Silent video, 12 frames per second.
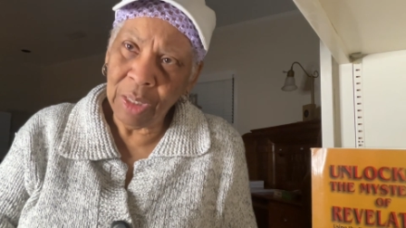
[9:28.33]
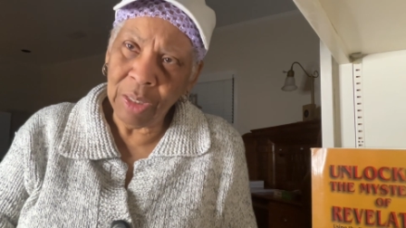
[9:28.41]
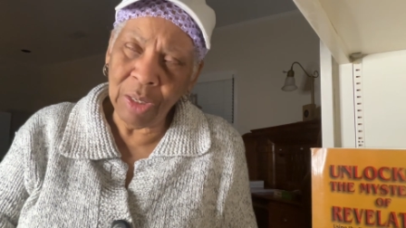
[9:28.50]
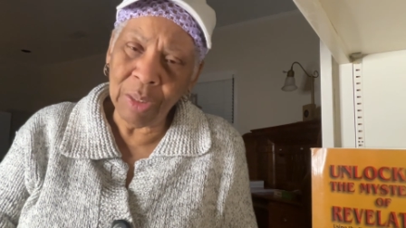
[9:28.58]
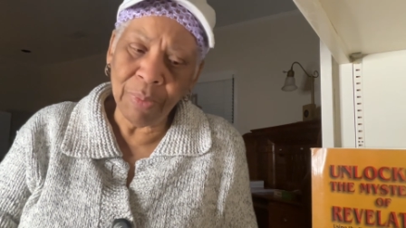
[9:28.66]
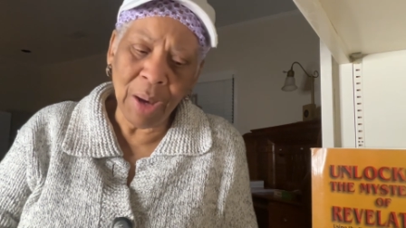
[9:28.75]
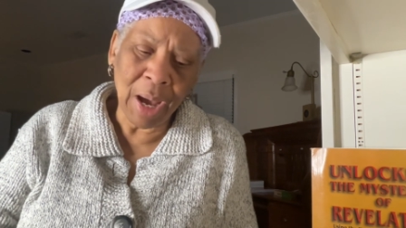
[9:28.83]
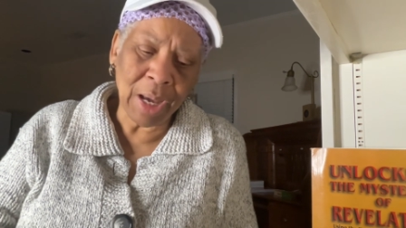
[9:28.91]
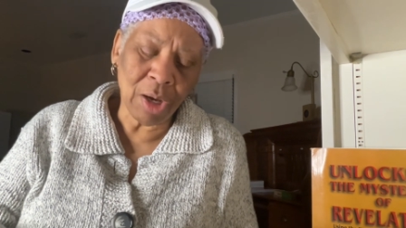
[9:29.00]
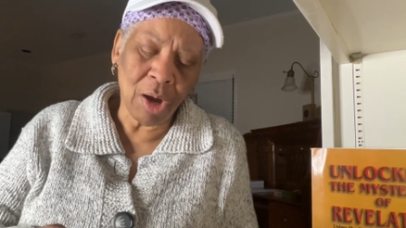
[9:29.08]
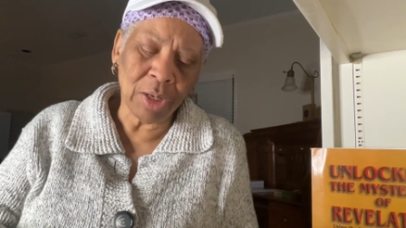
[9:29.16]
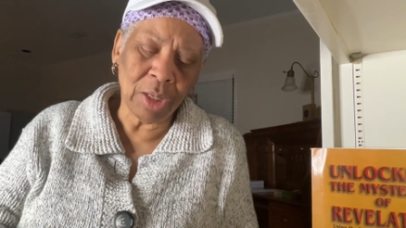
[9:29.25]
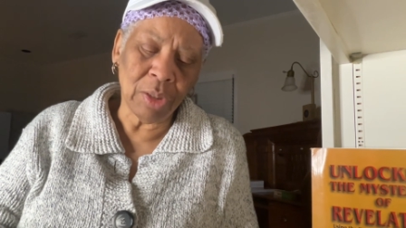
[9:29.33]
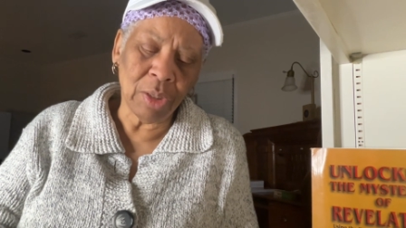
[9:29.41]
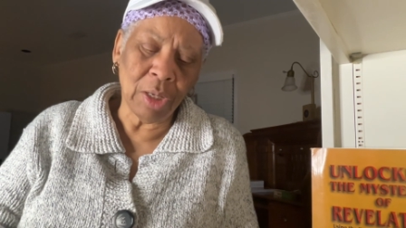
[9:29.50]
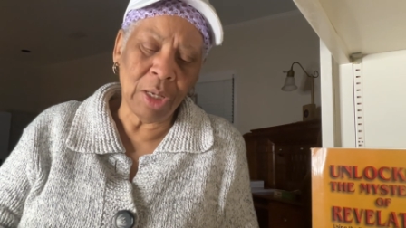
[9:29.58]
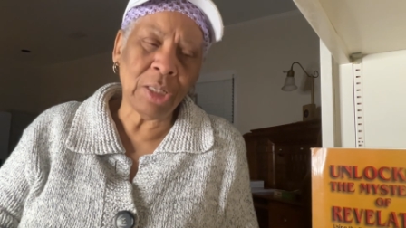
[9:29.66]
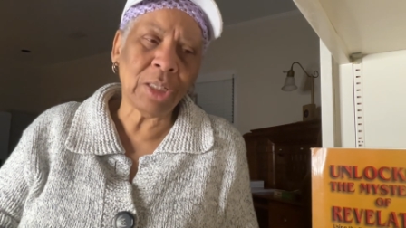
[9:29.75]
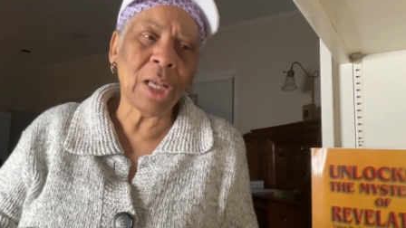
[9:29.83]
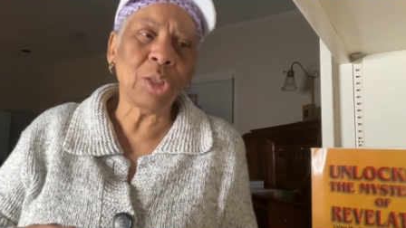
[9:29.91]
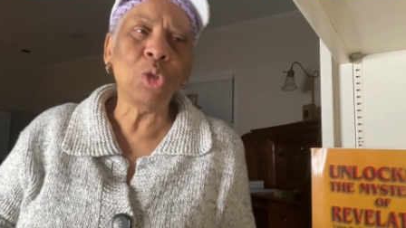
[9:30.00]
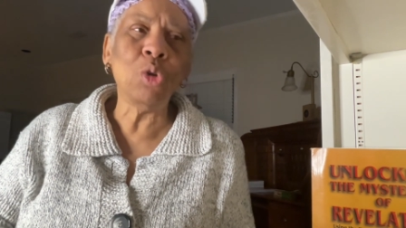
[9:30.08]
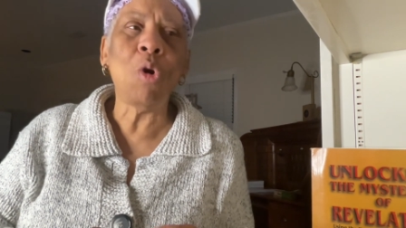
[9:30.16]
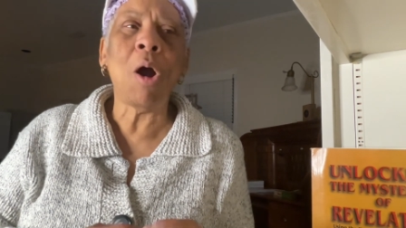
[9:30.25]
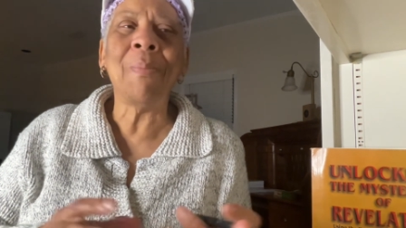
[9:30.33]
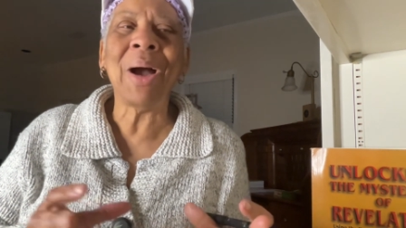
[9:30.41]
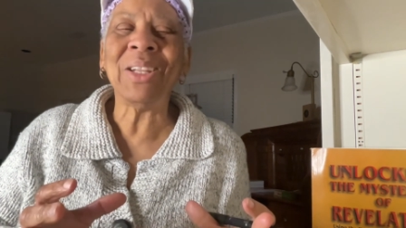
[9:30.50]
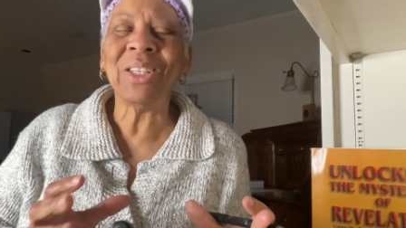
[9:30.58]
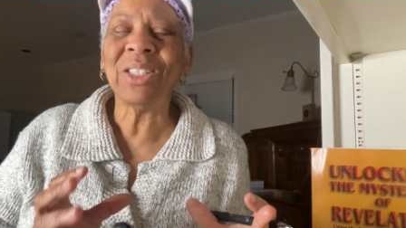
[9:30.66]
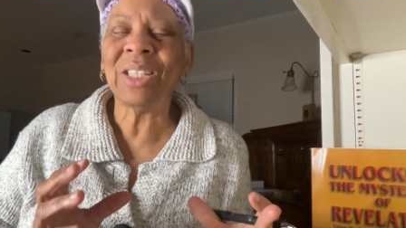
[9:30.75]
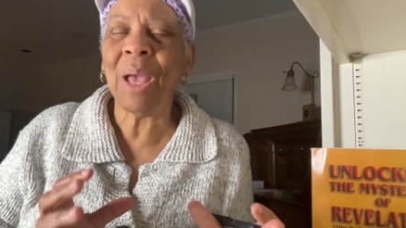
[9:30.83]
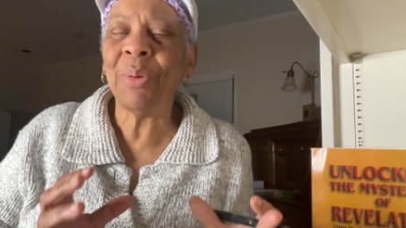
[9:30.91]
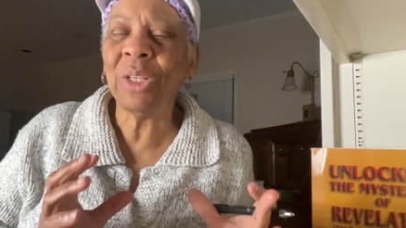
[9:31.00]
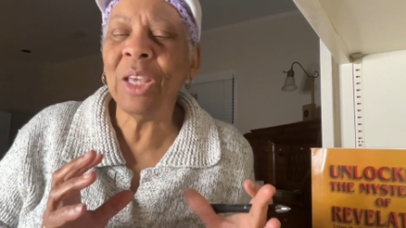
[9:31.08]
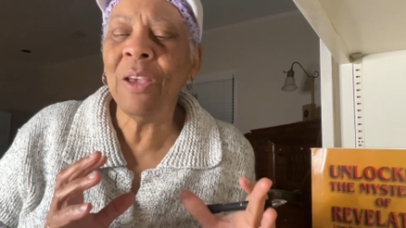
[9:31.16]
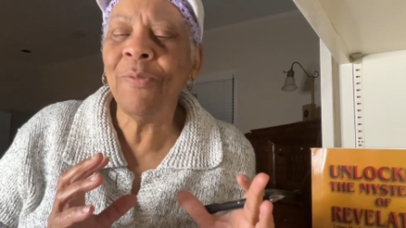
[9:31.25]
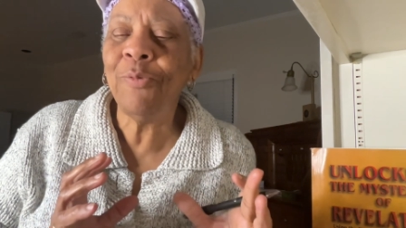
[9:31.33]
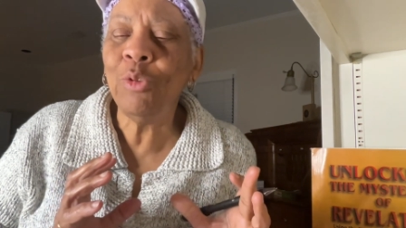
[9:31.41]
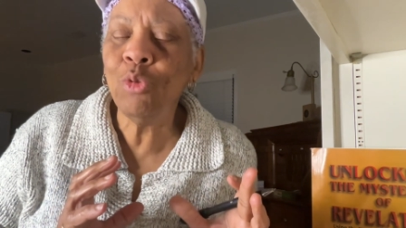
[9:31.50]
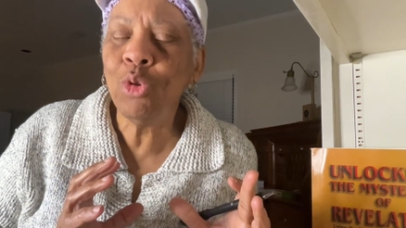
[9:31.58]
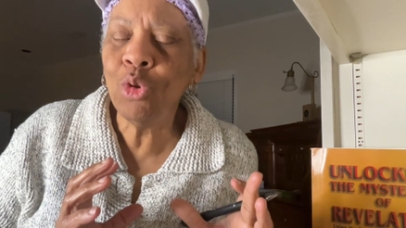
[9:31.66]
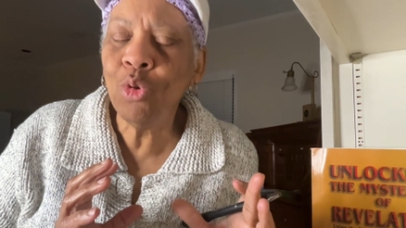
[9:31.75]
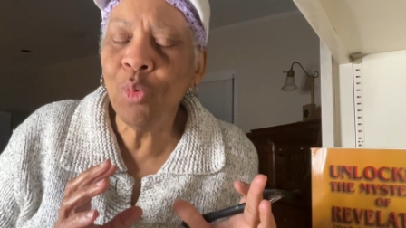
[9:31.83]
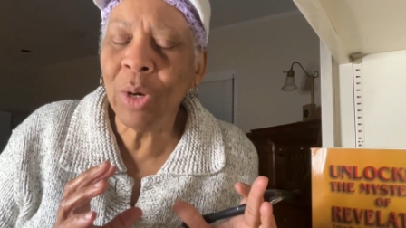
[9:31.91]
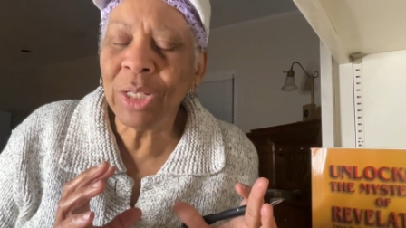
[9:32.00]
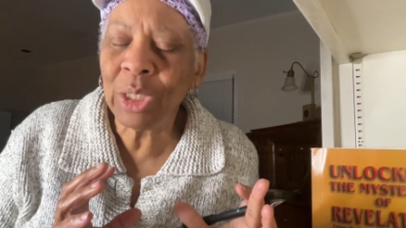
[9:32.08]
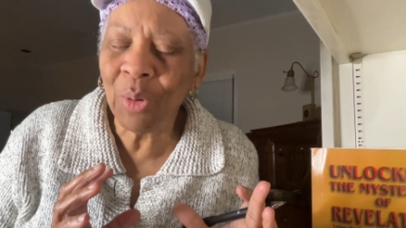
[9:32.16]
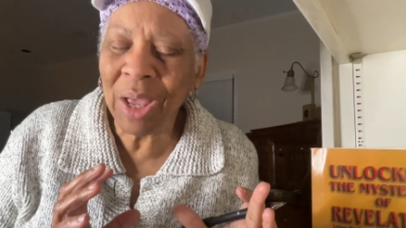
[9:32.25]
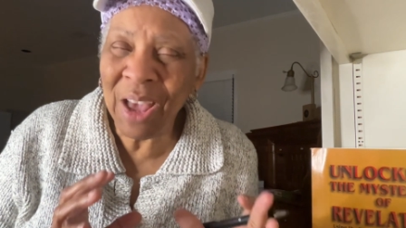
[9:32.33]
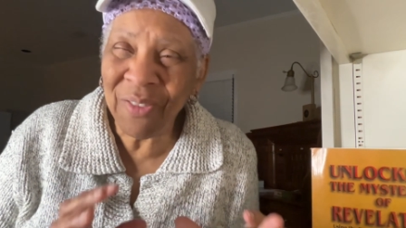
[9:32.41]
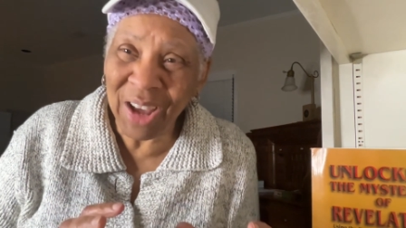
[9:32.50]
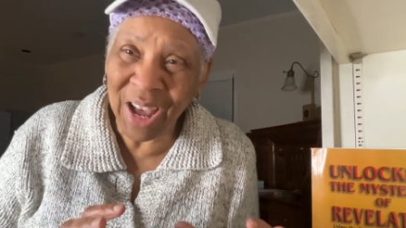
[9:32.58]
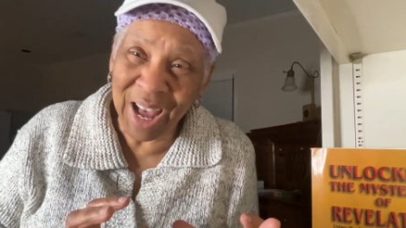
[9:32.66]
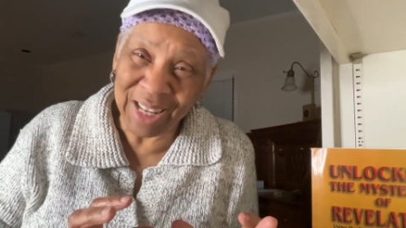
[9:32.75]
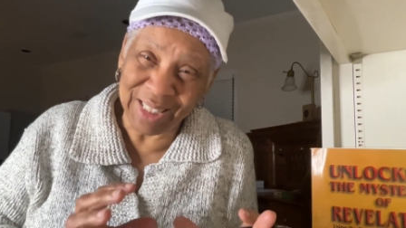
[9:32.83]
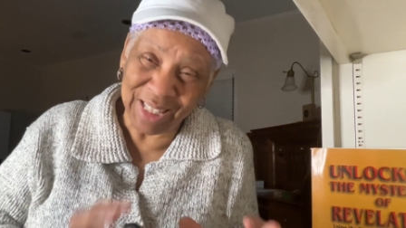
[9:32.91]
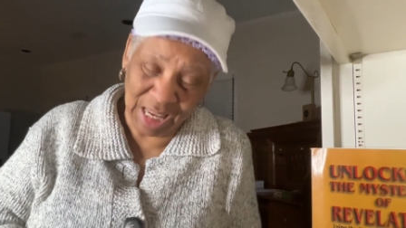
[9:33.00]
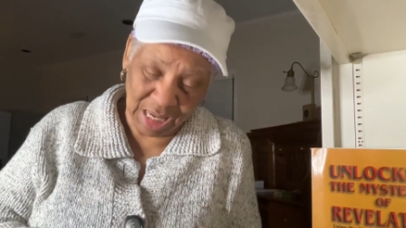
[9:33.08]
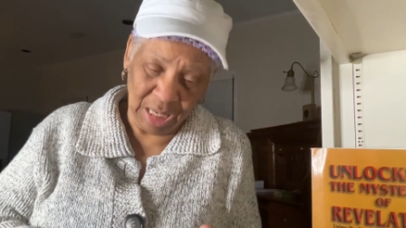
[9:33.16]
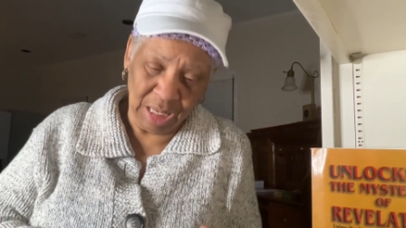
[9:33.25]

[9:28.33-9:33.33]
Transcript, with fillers: My God, he says, "You are my disciples if you do whatsoever I say."